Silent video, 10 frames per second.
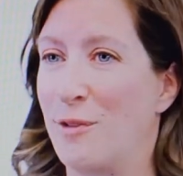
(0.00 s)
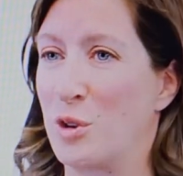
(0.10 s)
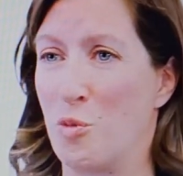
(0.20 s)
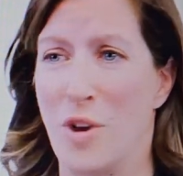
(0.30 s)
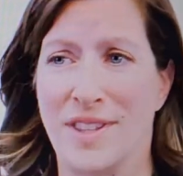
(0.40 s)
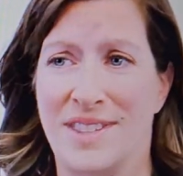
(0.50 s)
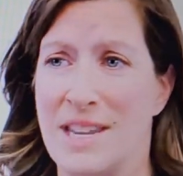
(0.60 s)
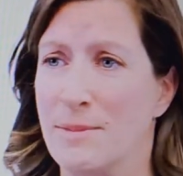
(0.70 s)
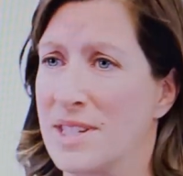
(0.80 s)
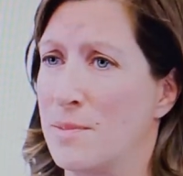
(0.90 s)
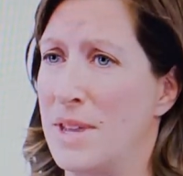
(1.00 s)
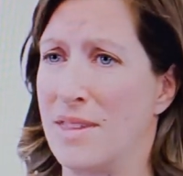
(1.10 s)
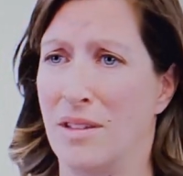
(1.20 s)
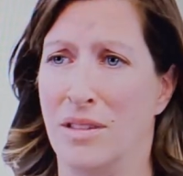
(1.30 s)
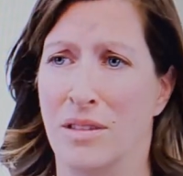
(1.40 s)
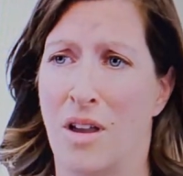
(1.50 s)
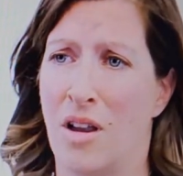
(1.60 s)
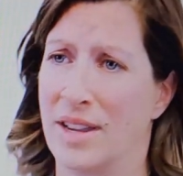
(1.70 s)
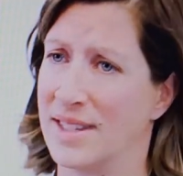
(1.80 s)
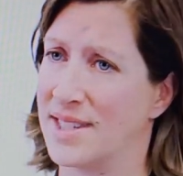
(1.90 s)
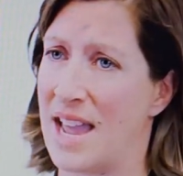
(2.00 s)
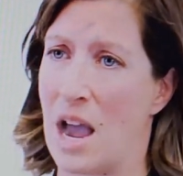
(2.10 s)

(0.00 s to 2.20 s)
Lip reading: after what seems to be the longest